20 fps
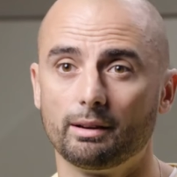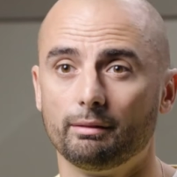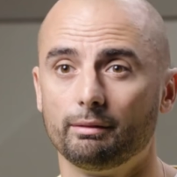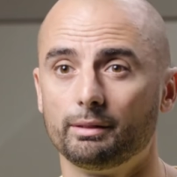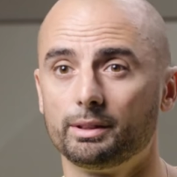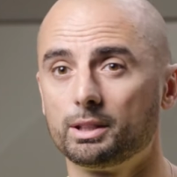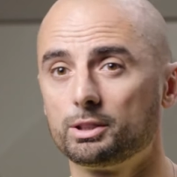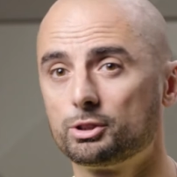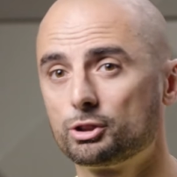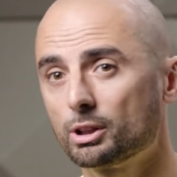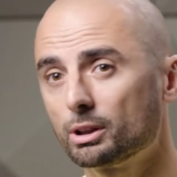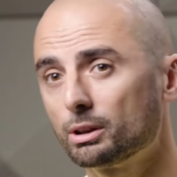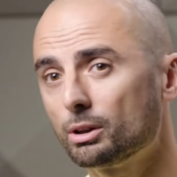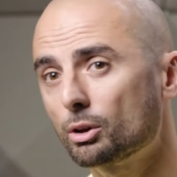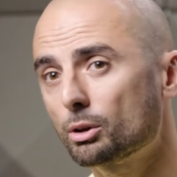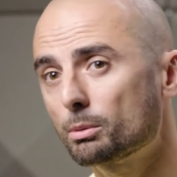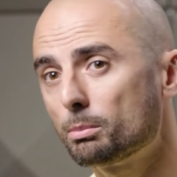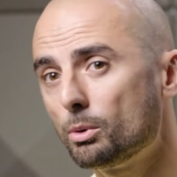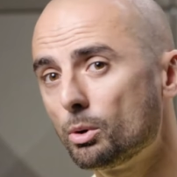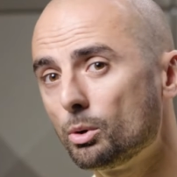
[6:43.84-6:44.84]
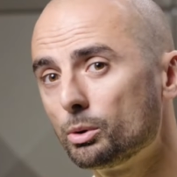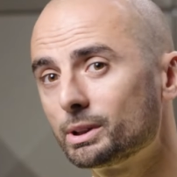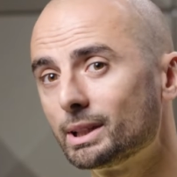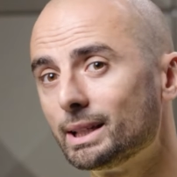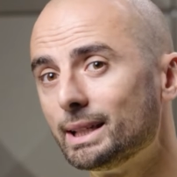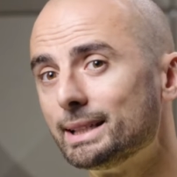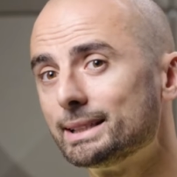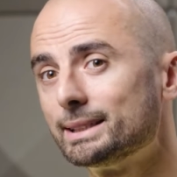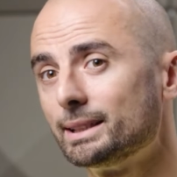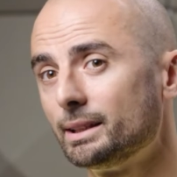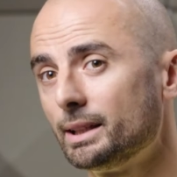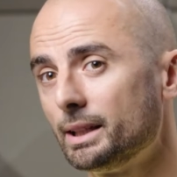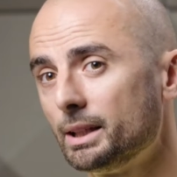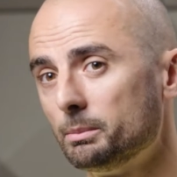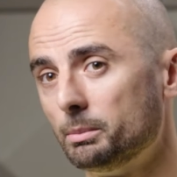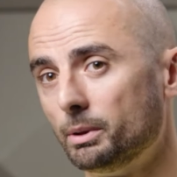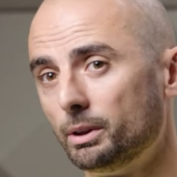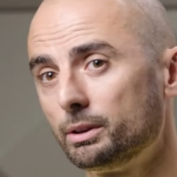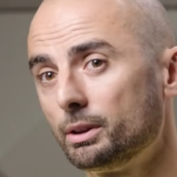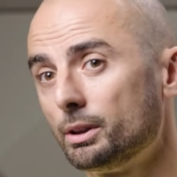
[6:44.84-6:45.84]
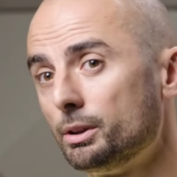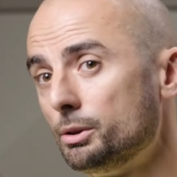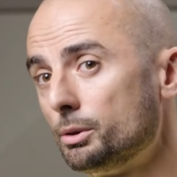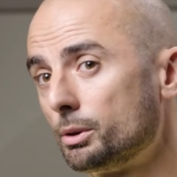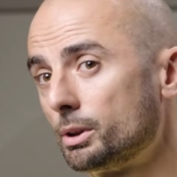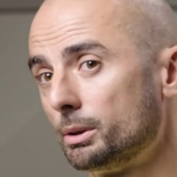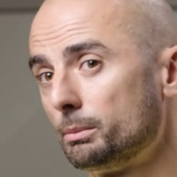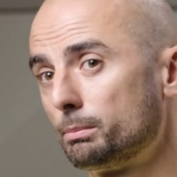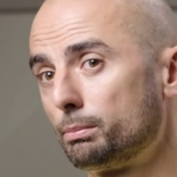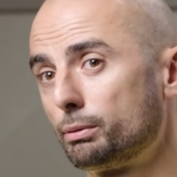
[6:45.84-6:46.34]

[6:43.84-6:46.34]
When the Genlock mode is enabled, you can